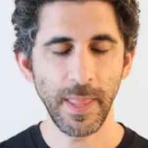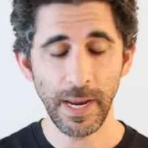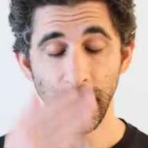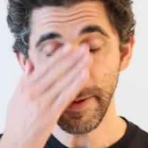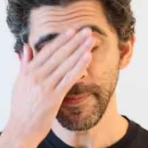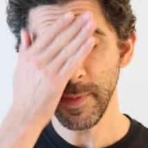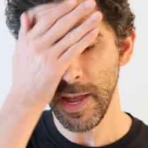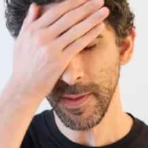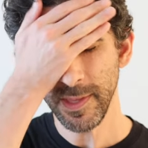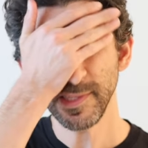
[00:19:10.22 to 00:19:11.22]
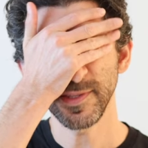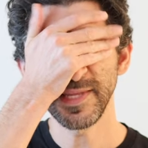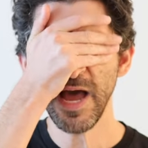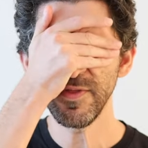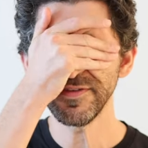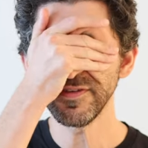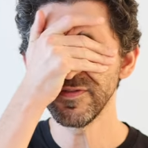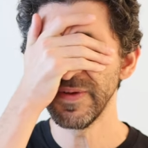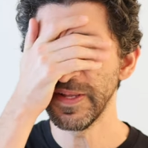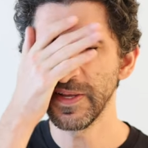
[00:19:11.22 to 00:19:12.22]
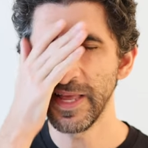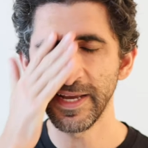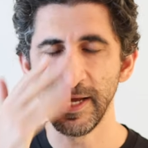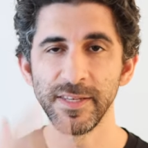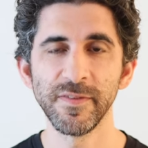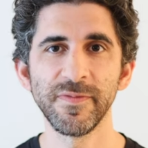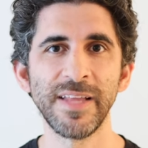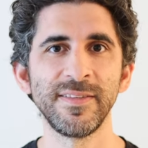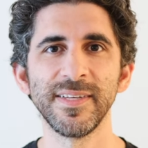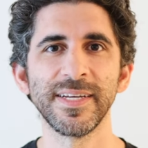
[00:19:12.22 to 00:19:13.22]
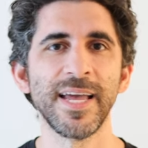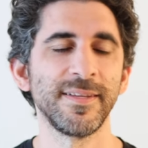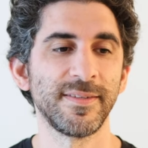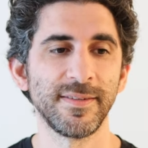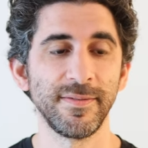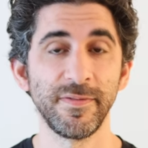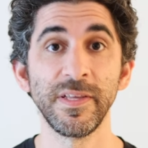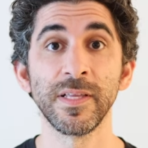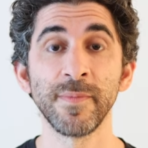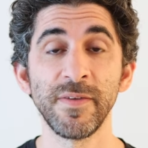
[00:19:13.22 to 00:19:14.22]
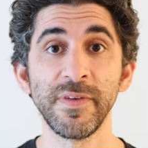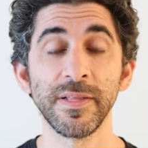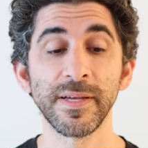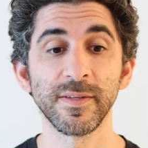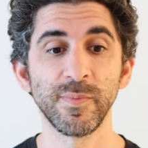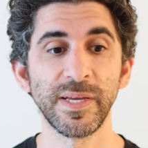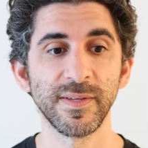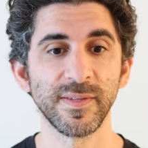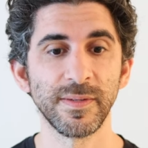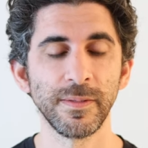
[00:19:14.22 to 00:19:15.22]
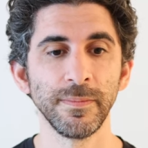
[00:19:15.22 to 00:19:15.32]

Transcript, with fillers: Anyway, now this now this is feeling like a defense against feeling my feelings because